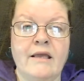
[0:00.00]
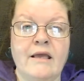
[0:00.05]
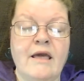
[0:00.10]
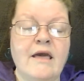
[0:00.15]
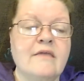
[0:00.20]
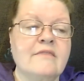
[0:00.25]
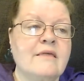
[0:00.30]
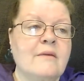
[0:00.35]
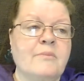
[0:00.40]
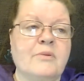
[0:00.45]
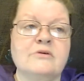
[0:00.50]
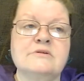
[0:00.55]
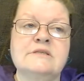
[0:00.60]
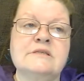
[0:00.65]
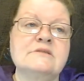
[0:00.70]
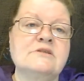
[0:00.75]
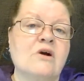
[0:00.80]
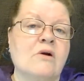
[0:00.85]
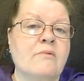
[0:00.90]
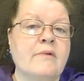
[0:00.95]
That
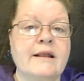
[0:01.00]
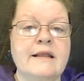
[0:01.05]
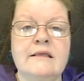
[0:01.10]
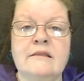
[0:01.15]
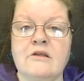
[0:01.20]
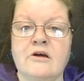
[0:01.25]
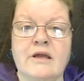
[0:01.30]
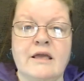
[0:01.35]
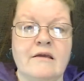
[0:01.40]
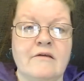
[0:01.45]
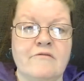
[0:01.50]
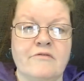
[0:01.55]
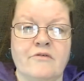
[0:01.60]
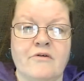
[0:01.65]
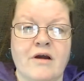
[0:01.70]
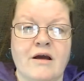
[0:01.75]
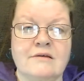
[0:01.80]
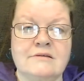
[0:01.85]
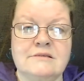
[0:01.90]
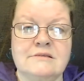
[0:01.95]
person's already looking for
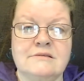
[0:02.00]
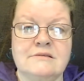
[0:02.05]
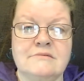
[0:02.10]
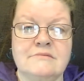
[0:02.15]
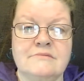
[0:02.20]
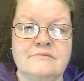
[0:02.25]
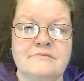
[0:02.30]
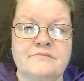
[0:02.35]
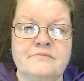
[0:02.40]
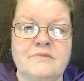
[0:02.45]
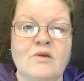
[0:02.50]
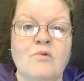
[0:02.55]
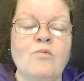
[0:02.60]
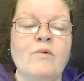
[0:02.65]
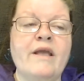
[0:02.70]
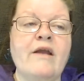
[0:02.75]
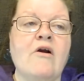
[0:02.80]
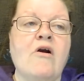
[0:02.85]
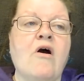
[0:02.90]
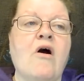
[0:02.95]
us.
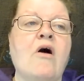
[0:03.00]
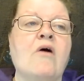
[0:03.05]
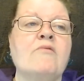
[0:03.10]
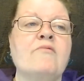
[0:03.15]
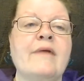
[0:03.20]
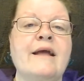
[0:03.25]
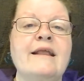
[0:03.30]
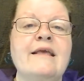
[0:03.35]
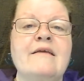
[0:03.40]
We are already